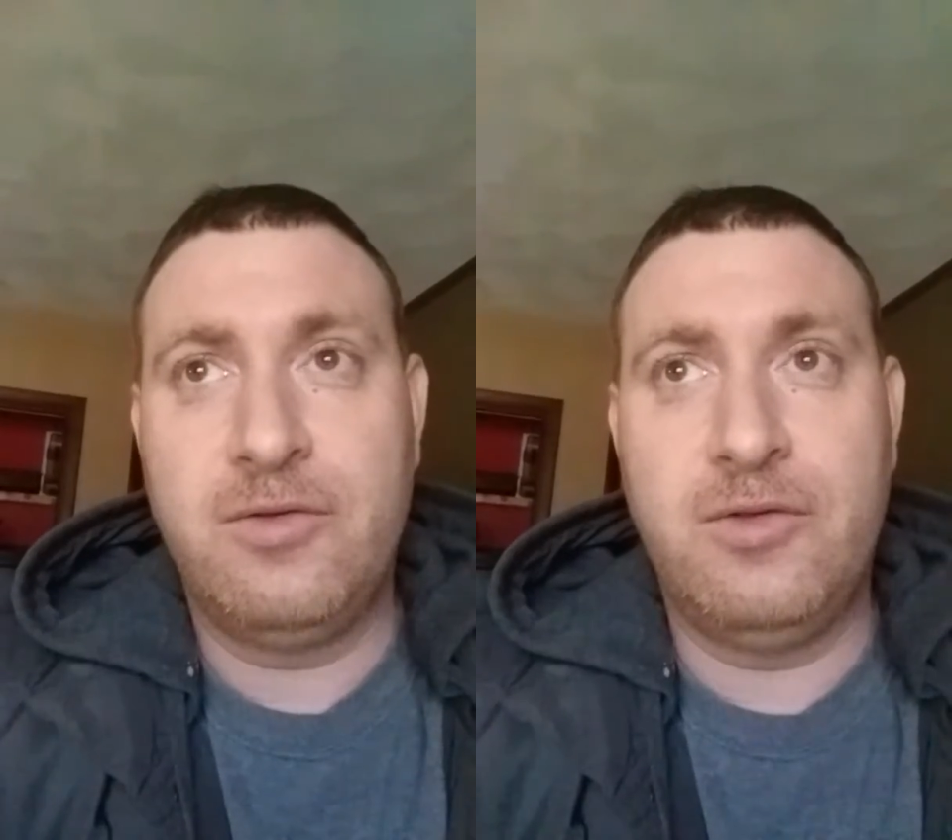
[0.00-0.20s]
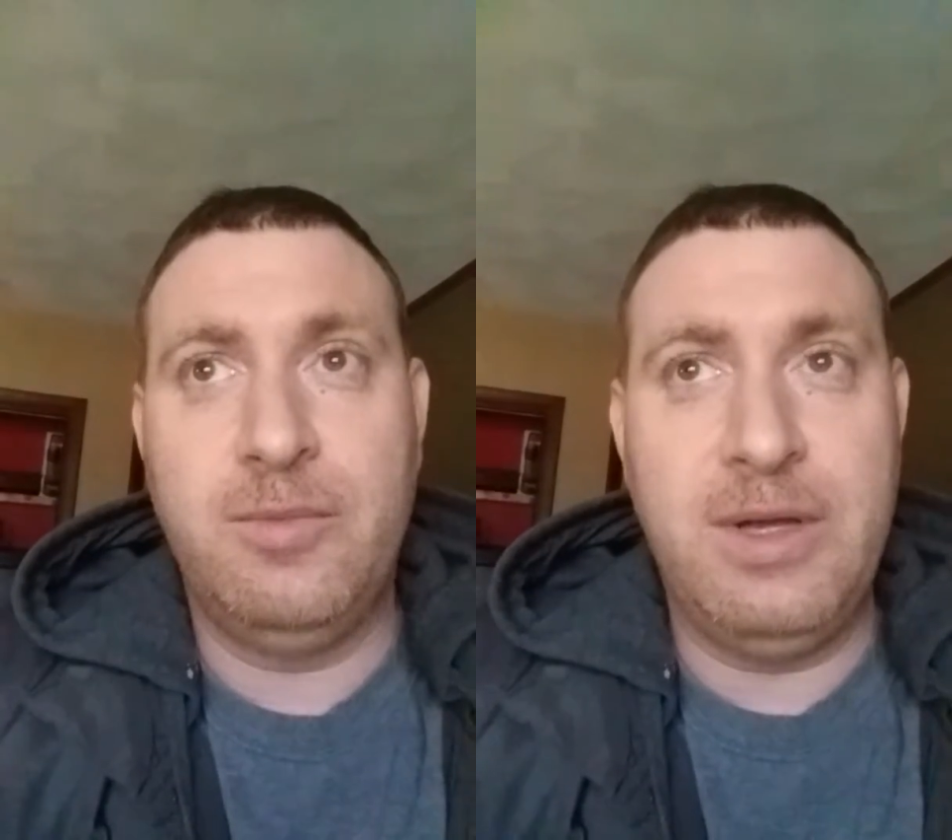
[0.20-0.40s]

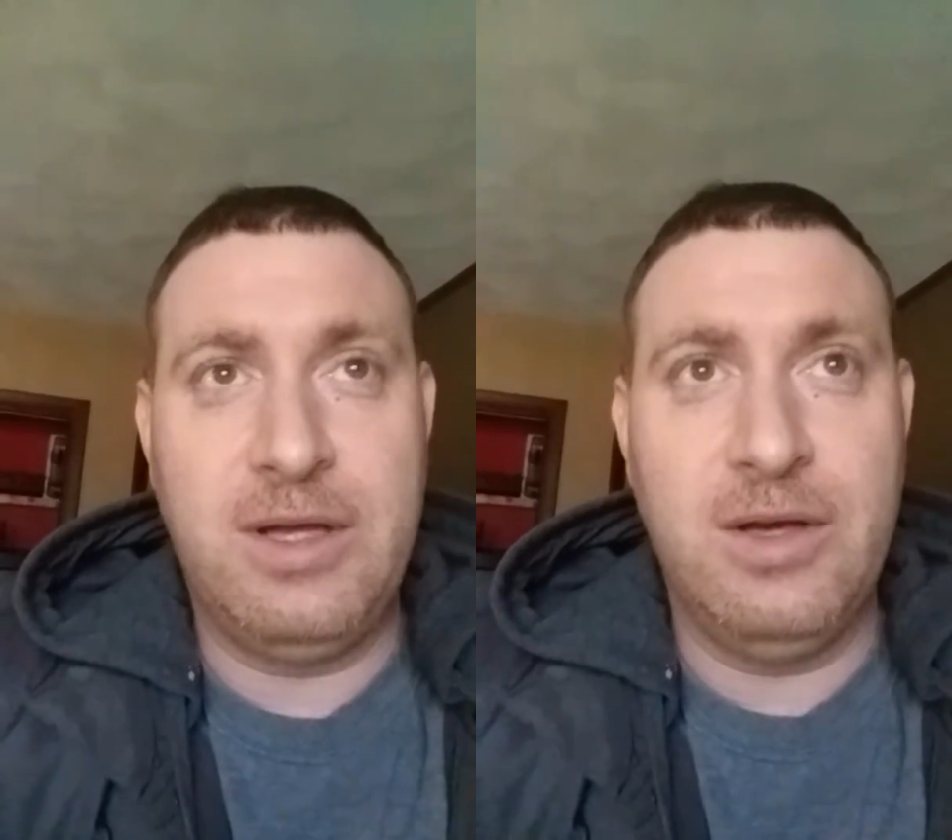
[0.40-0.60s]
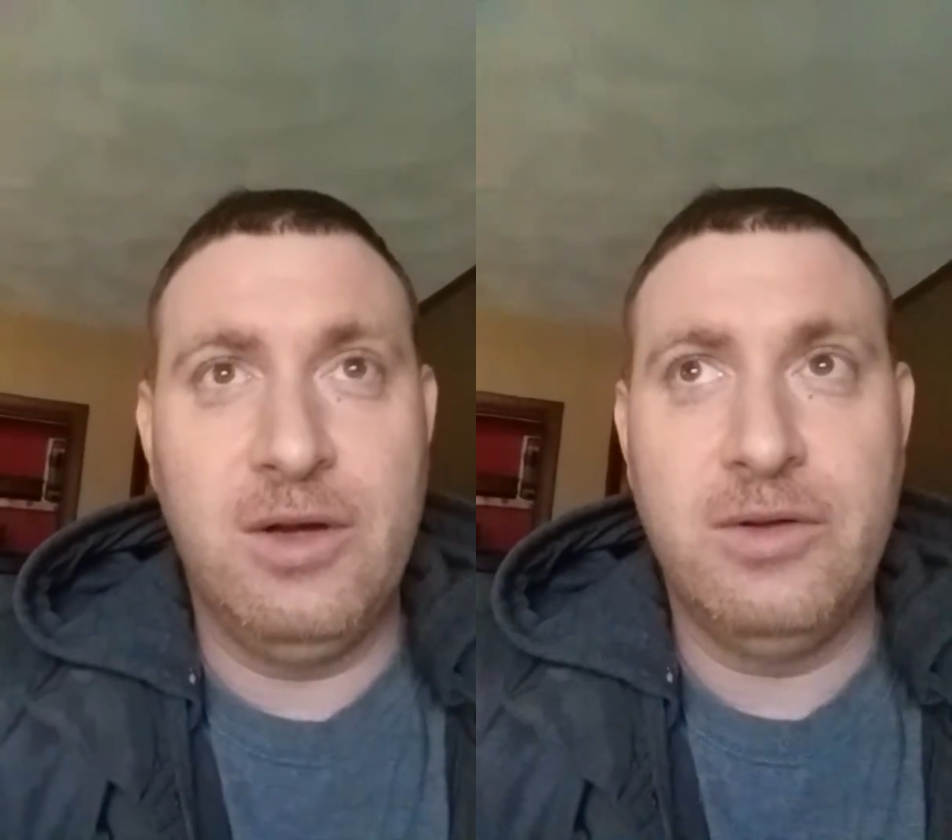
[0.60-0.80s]
to be
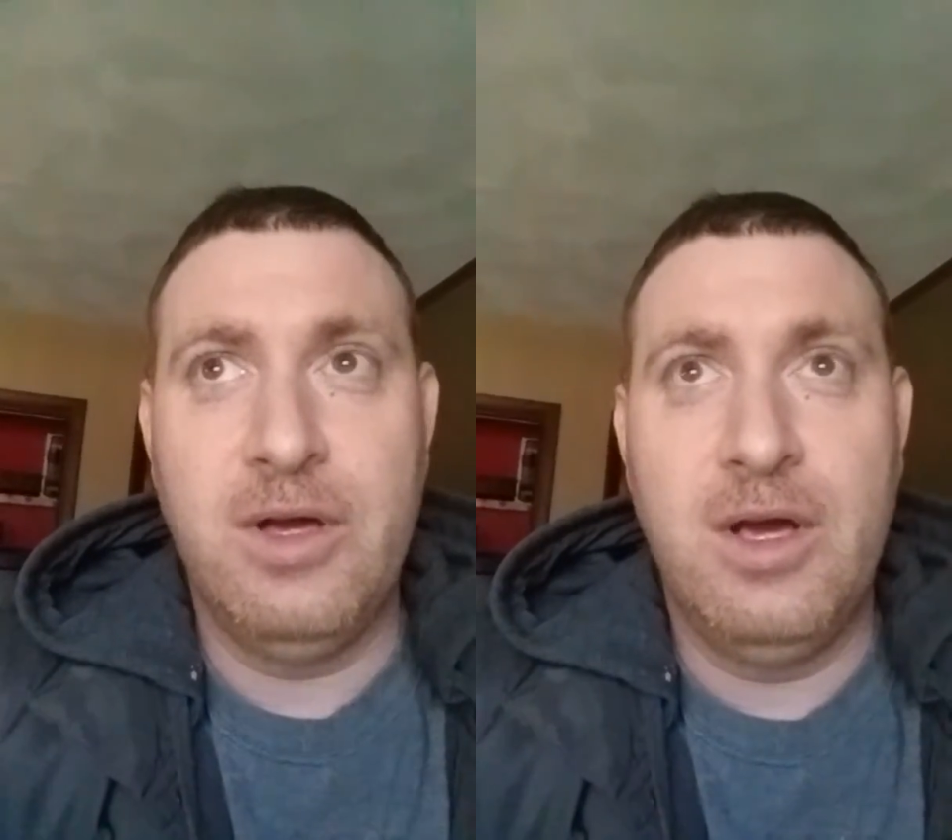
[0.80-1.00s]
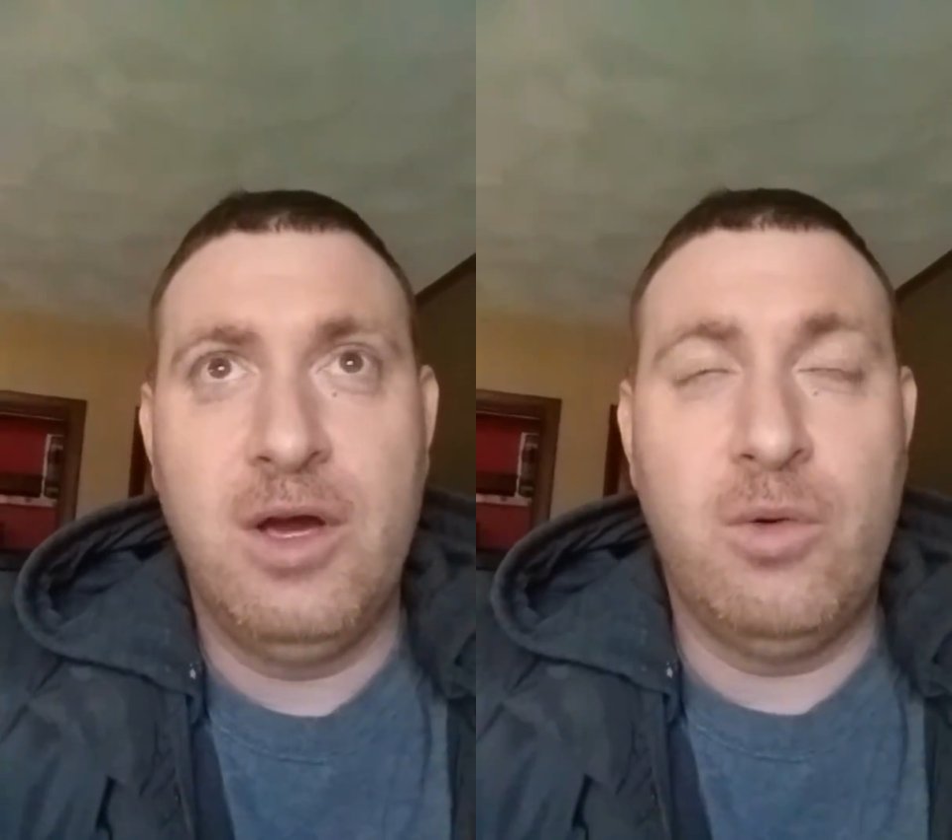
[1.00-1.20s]
killed.
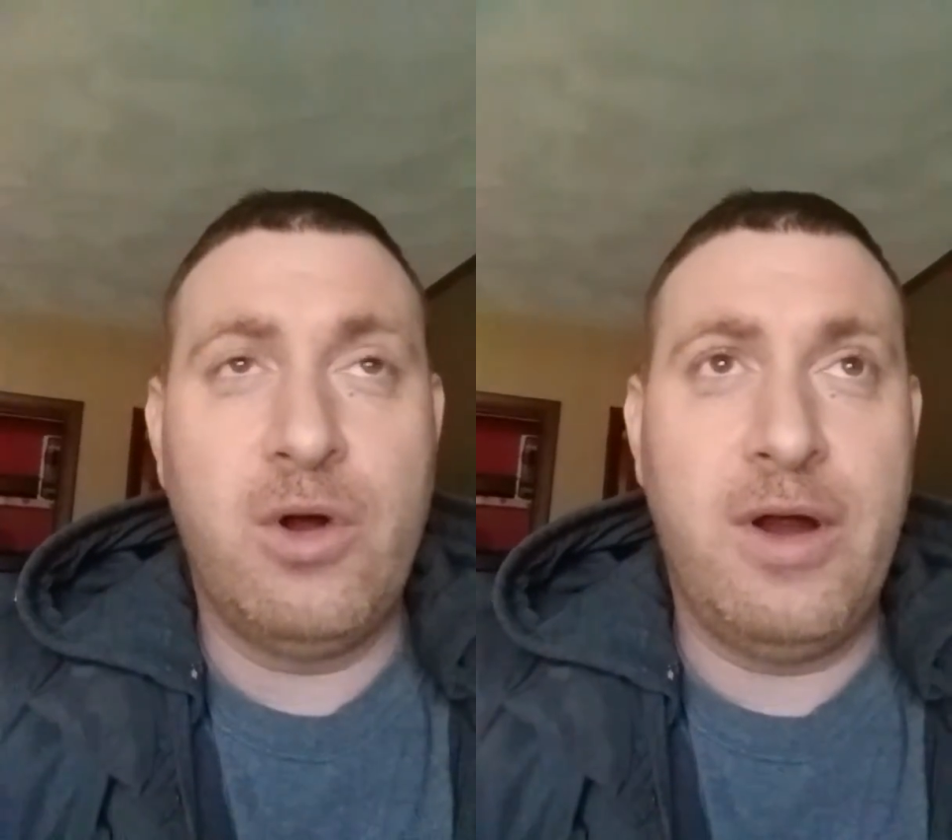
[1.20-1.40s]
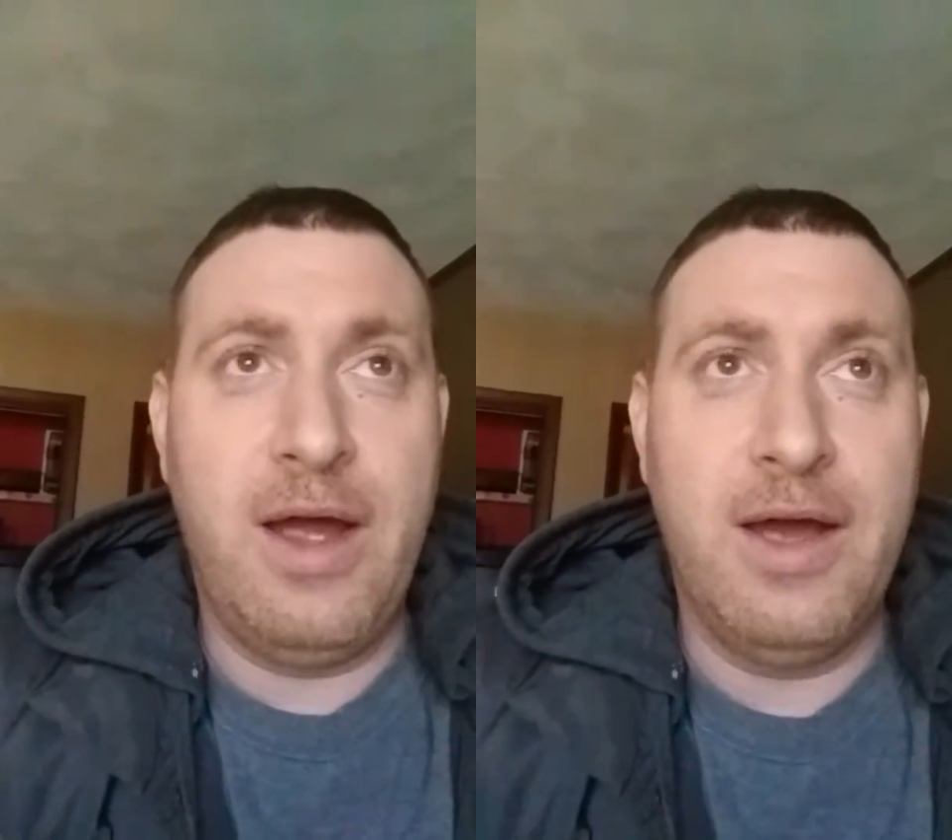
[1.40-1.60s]

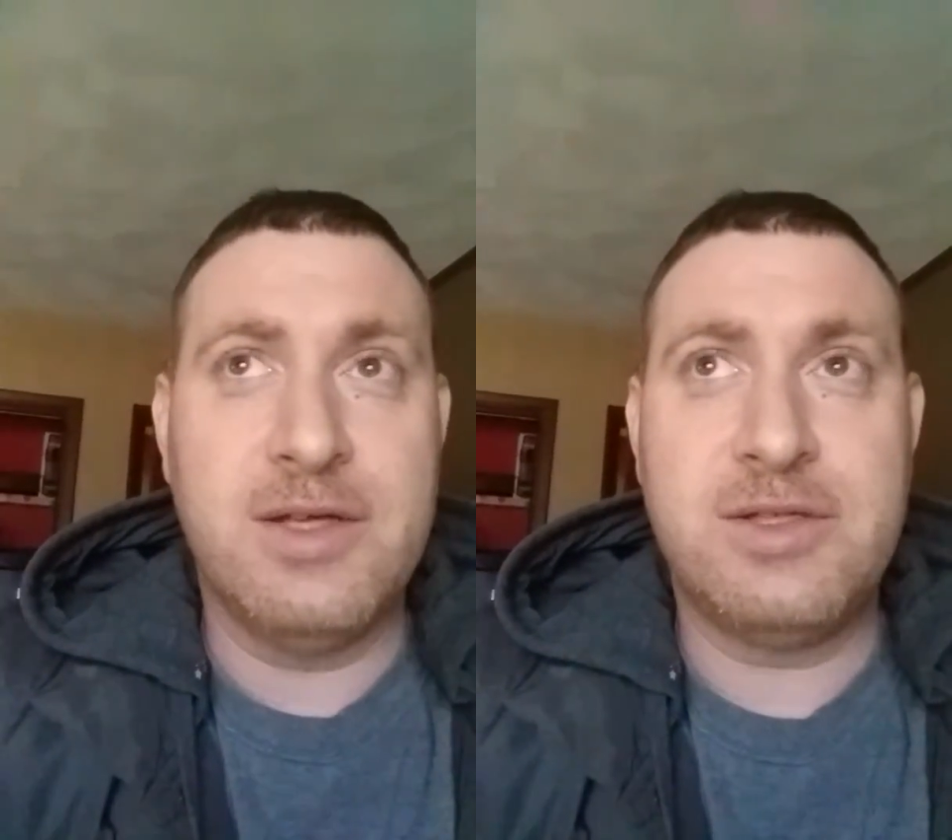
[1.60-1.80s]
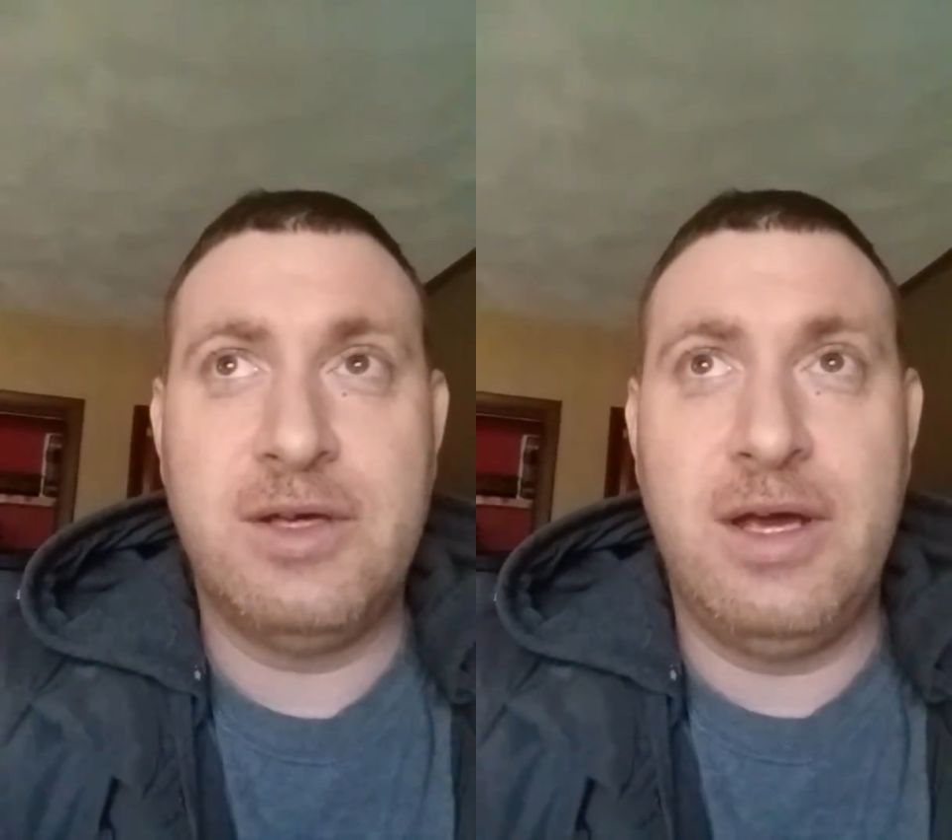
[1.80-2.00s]

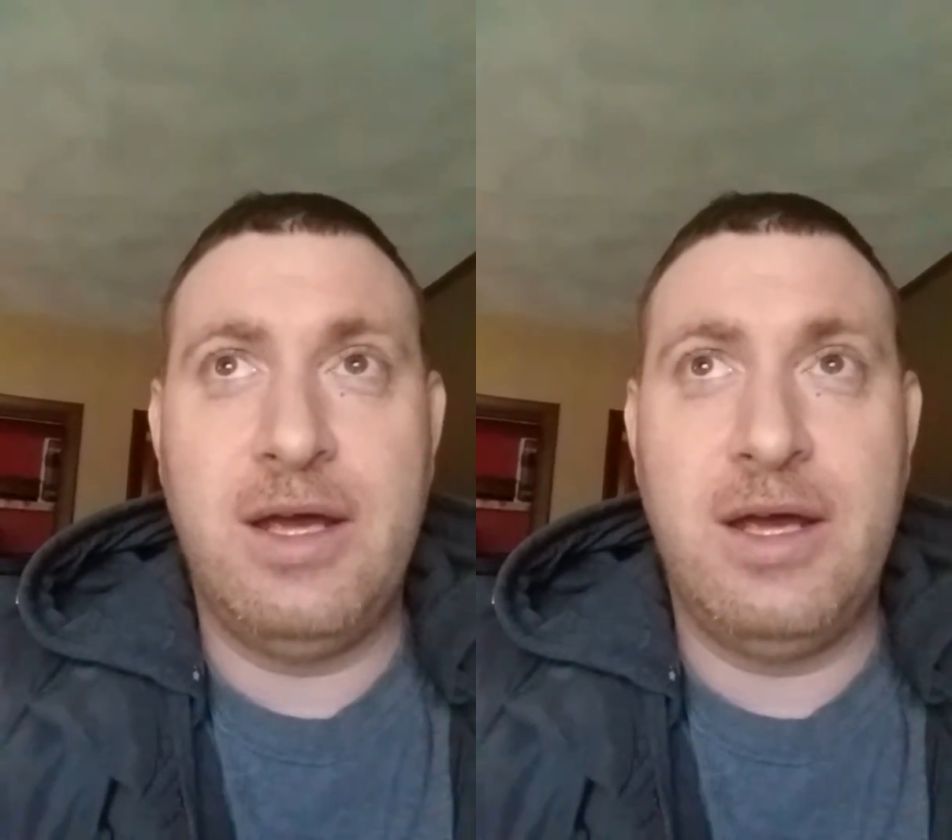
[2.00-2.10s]
Whereas